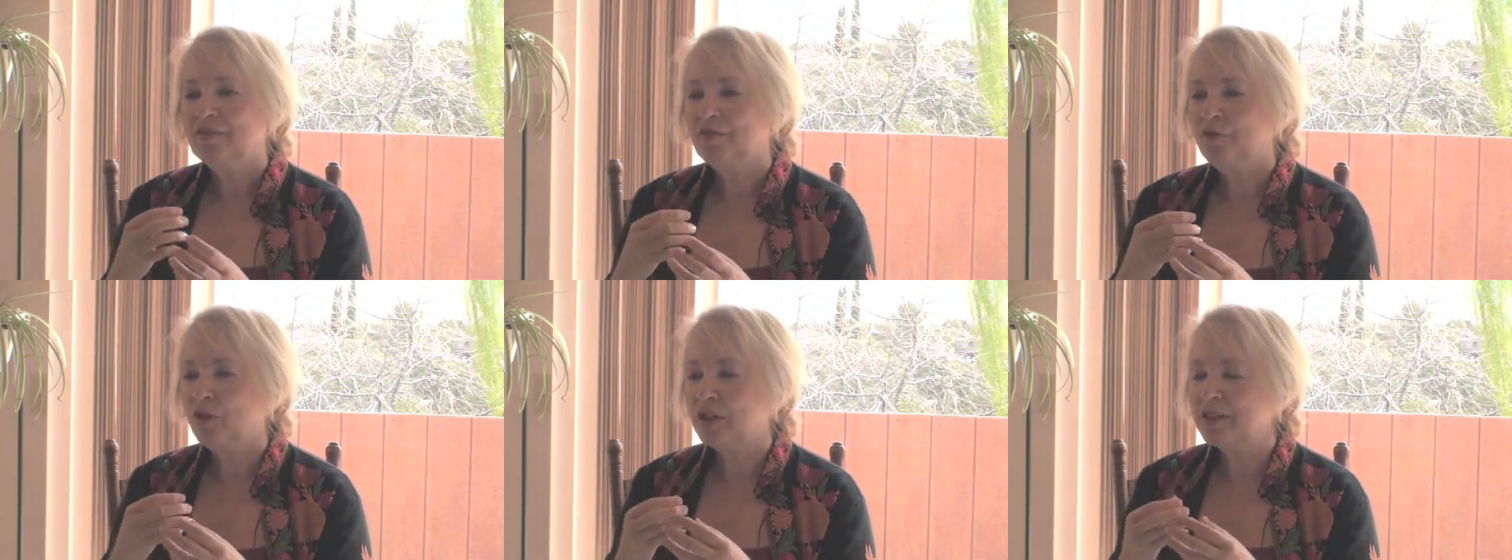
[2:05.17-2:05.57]

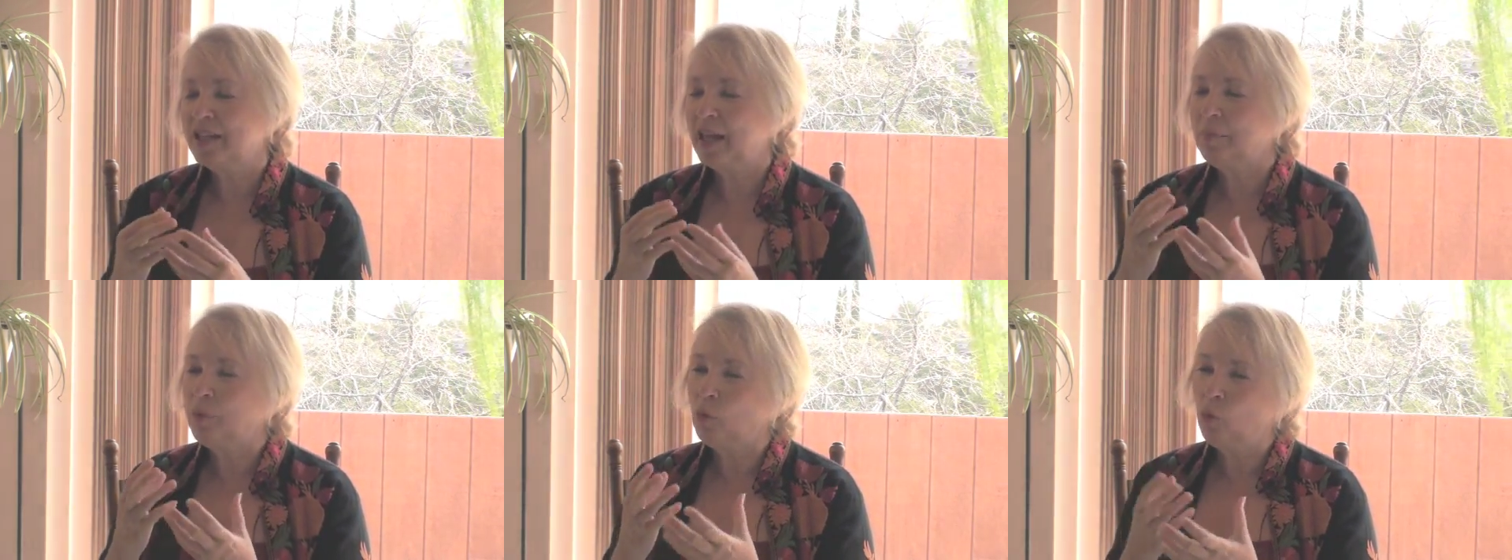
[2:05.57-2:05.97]
for
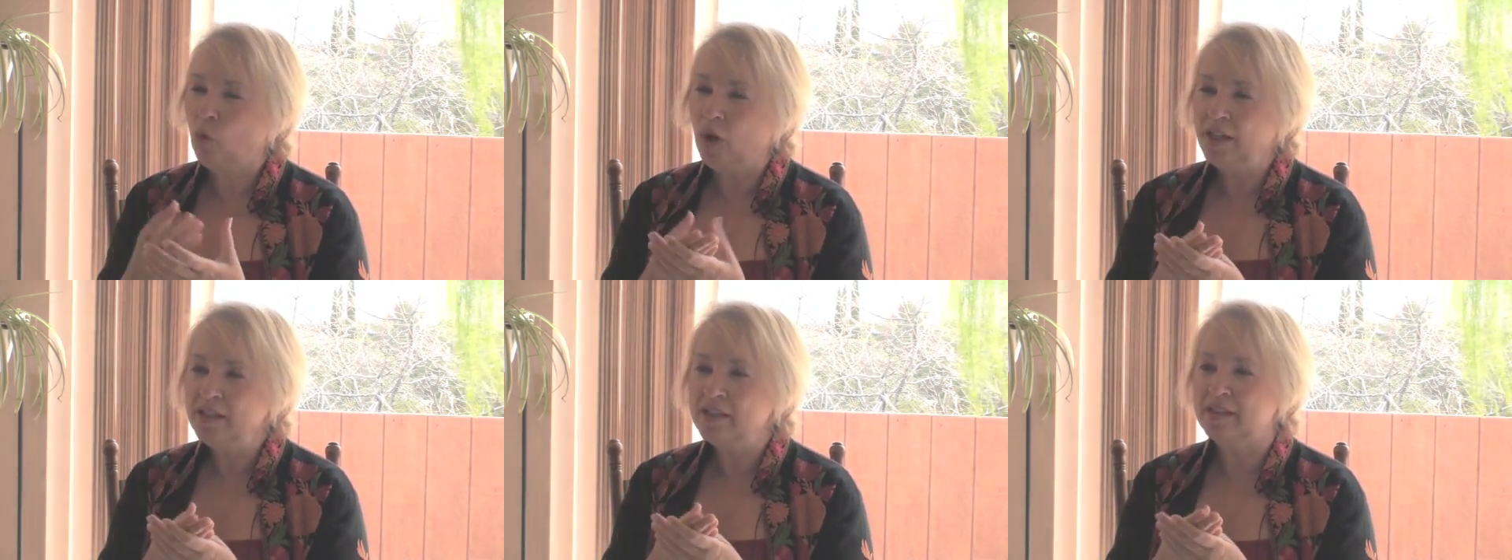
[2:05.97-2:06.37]
example,
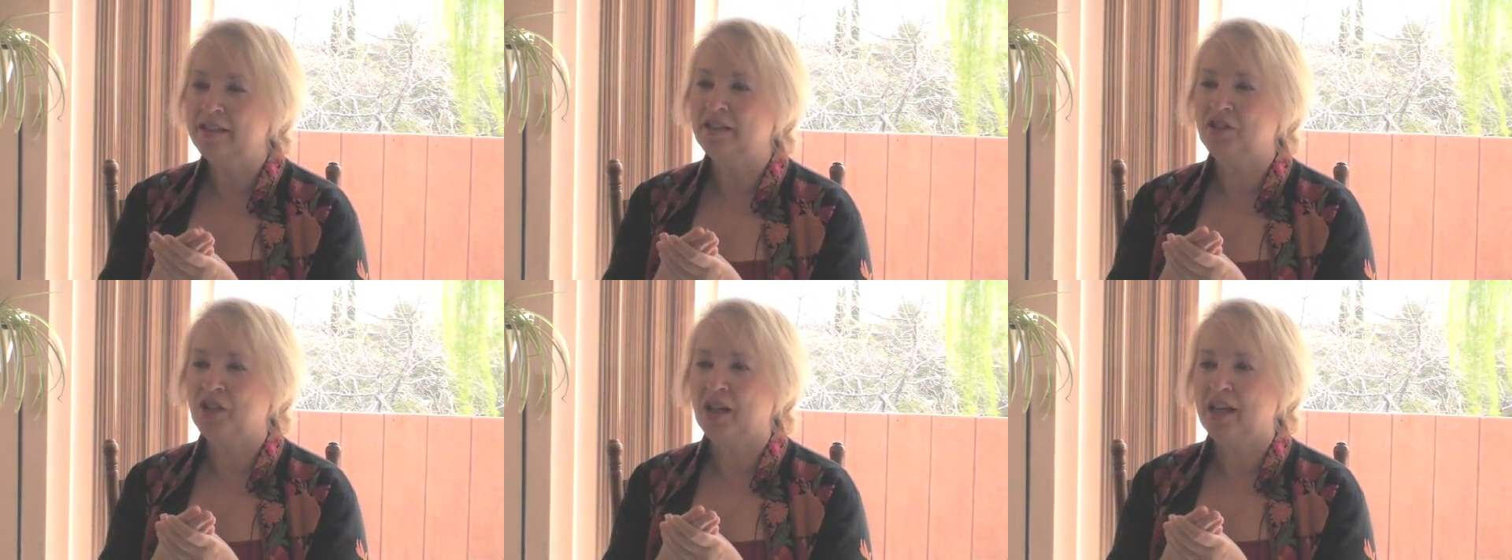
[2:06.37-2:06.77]
one
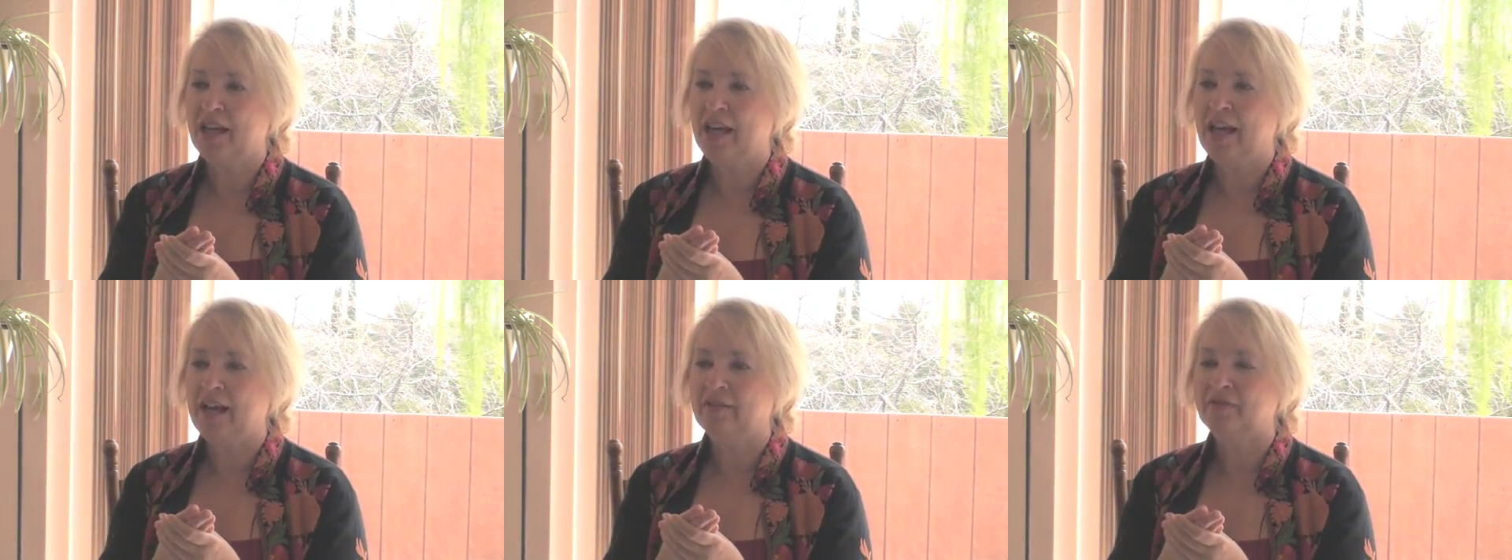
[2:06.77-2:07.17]
stitch I
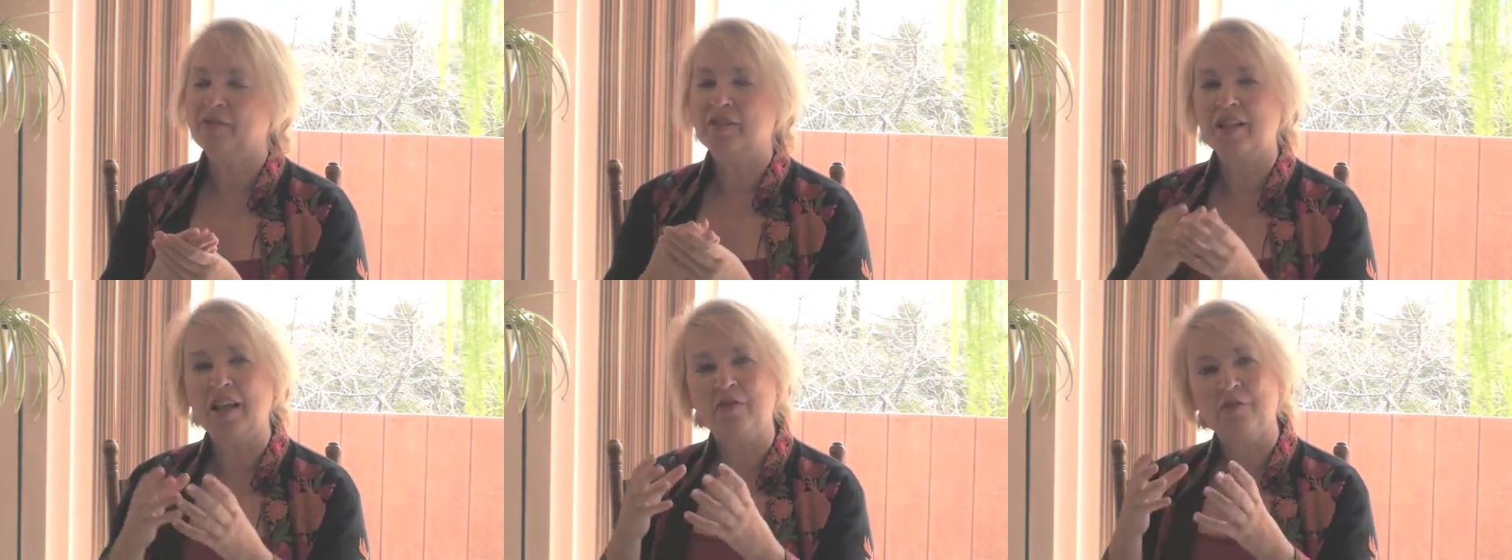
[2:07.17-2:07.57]

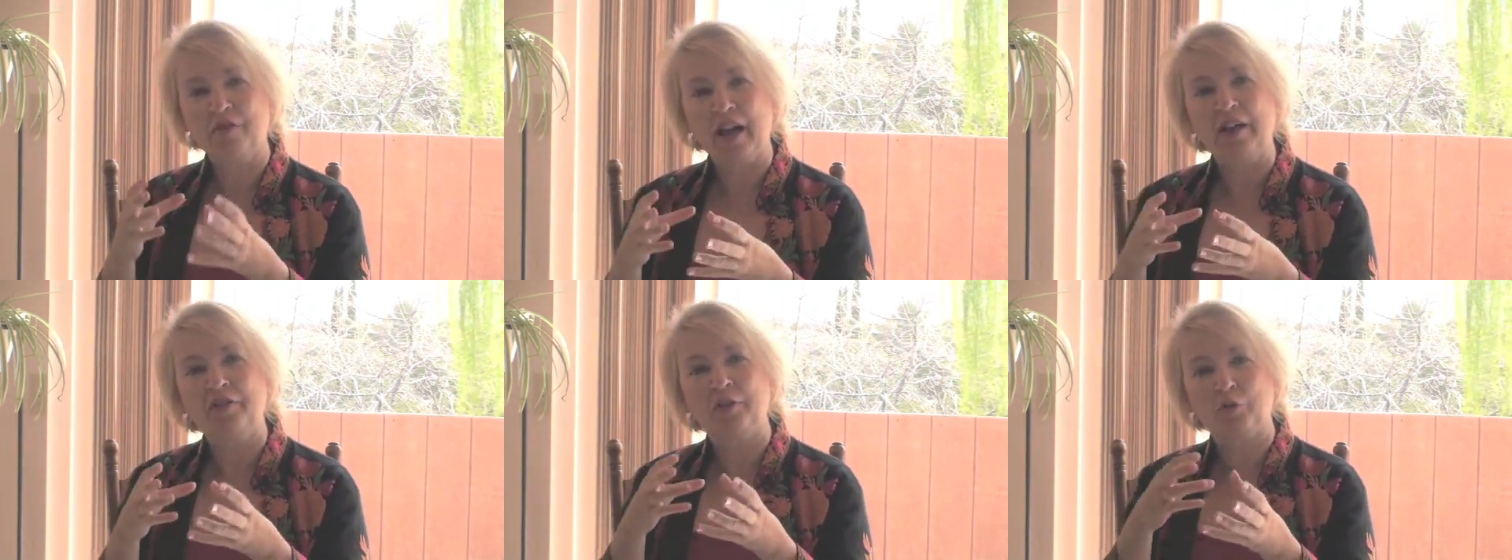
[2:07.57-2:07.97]
have, they
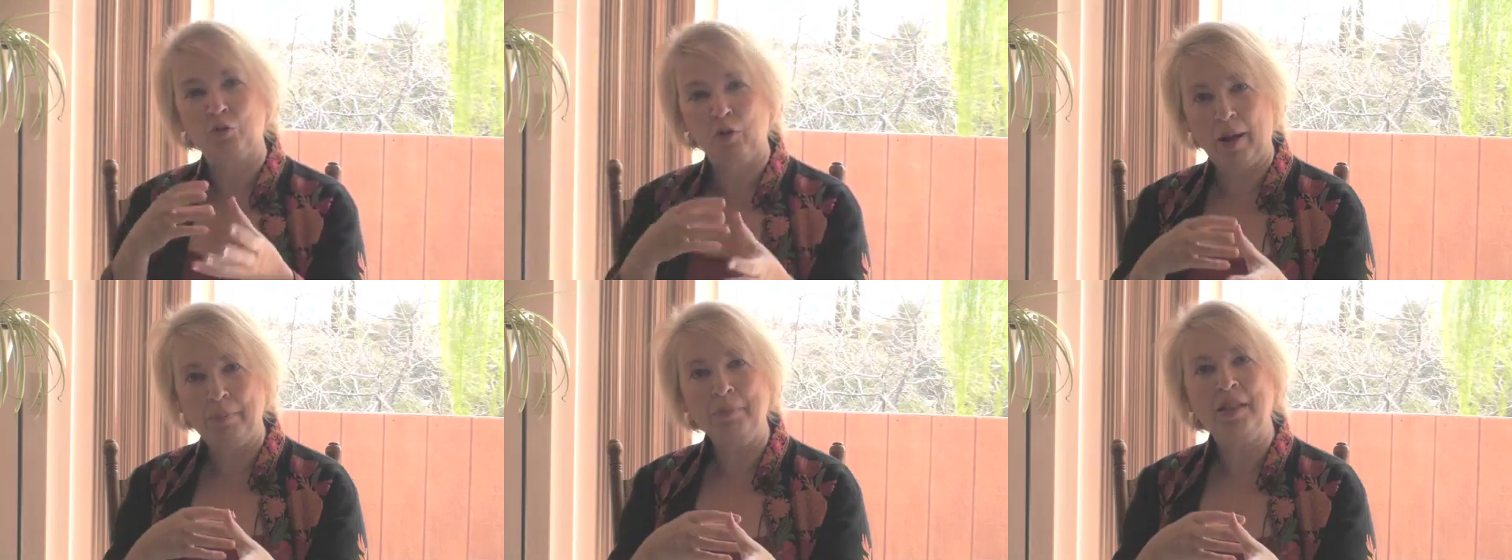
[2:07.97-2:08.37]
found the
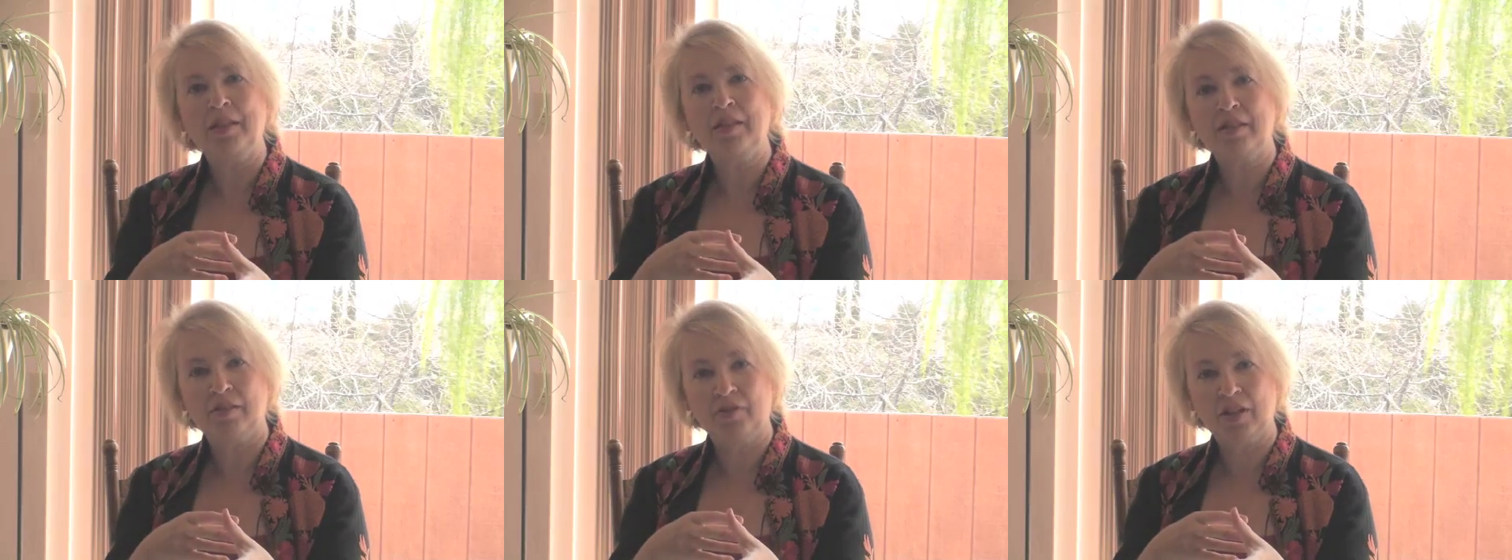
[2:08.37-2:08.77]

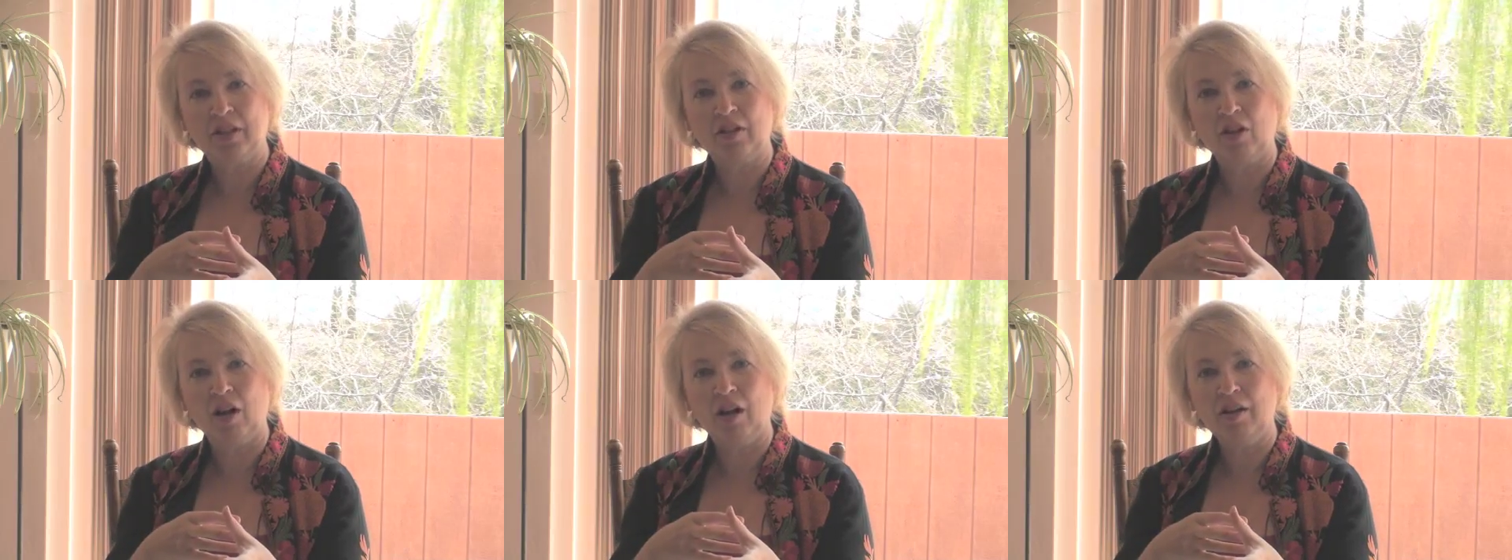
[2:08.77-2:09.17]
remnants of the
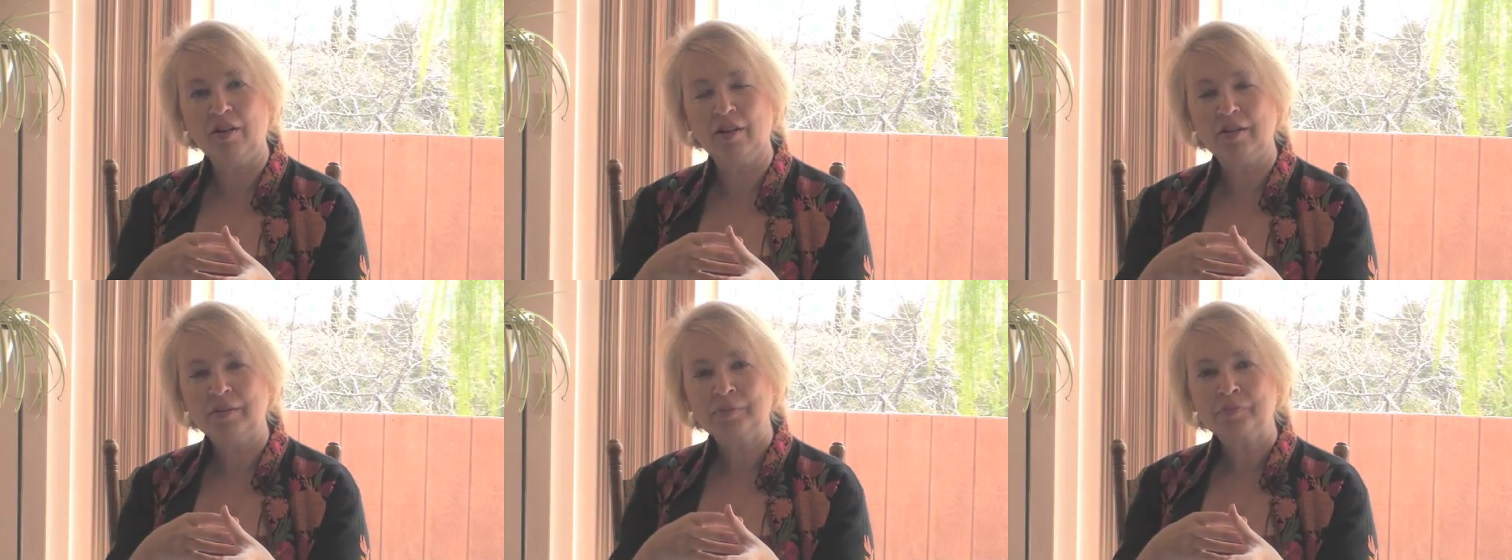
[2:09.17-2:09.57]

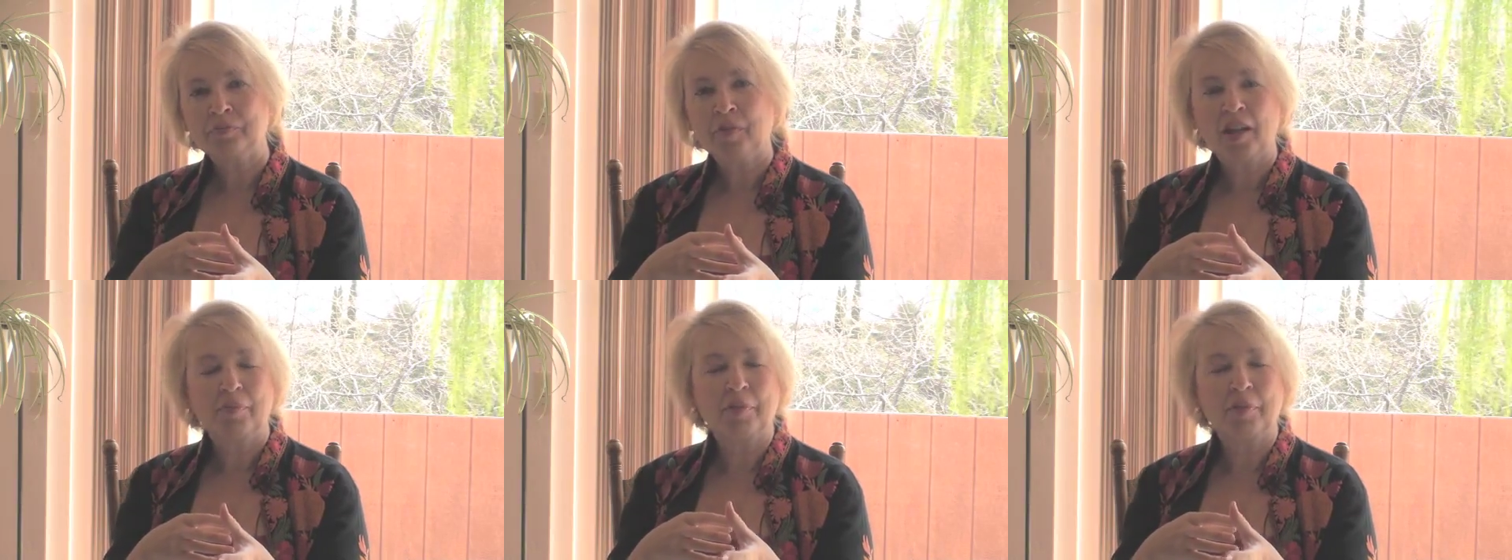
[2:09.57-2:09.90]
cloth,